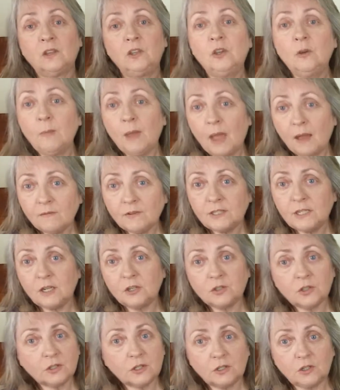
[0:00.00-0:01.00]
You may have a
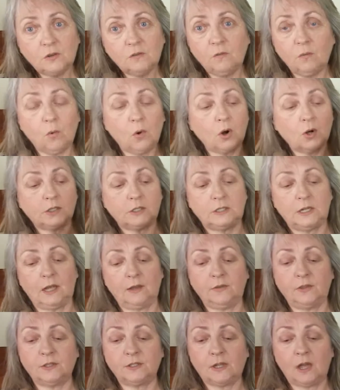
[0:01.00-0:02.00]
t-shirt that you've worn to
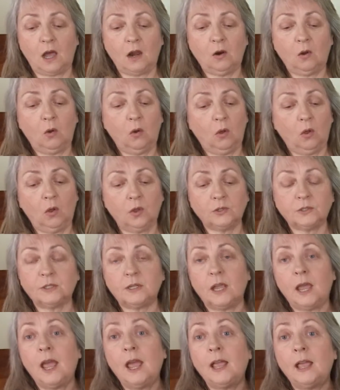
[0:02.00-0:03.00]
death. It's got
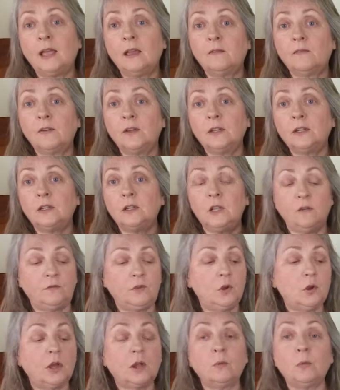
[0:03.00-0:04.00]
holes. Hey,
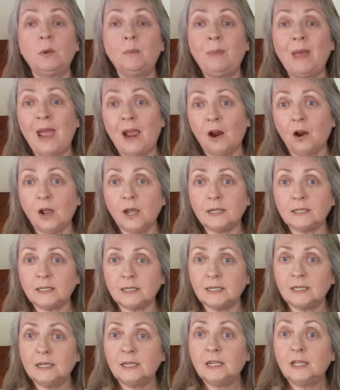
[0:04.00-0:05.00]
if you can repair
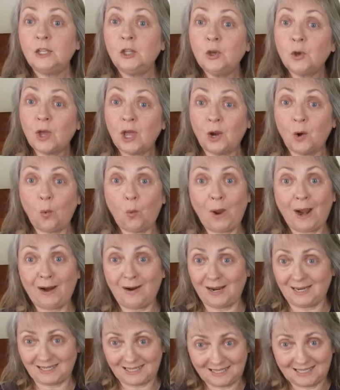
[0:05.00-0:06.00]
it, you can
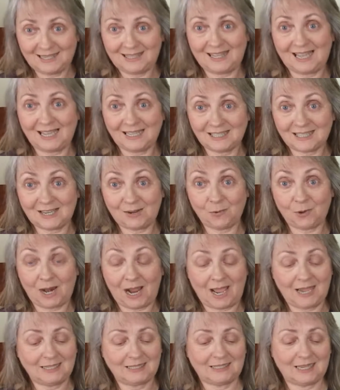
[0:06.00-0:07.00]
wear it. That's what
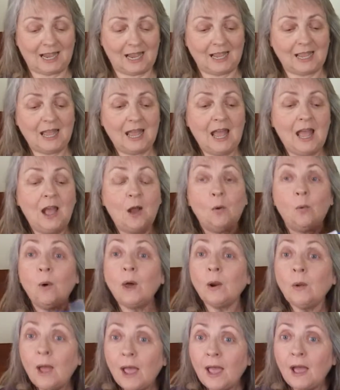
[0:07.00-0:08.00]
I say.
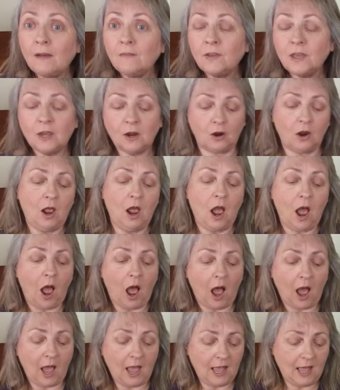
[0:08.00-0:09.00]
What do I have here?
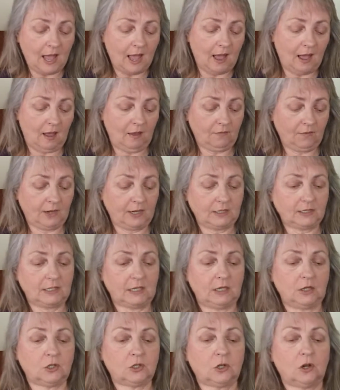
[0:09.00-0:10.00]
I have a
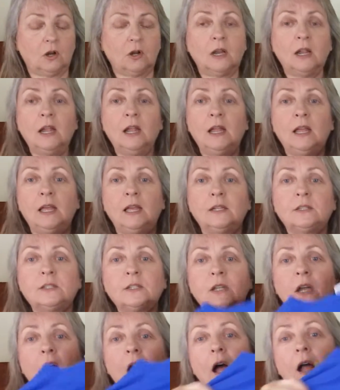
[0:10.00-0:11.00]
t-shirt.
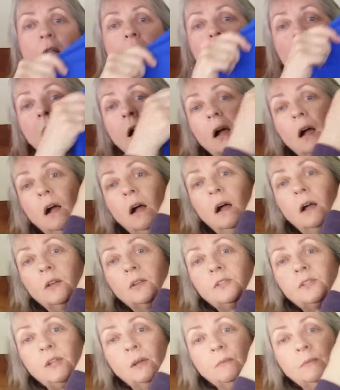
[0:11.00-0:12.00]
It's
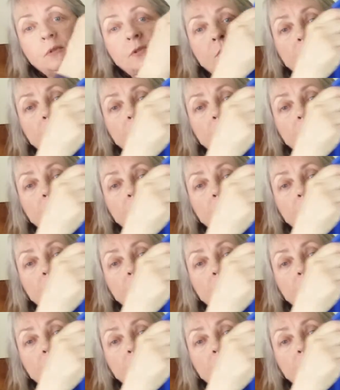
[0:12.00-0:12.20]
got some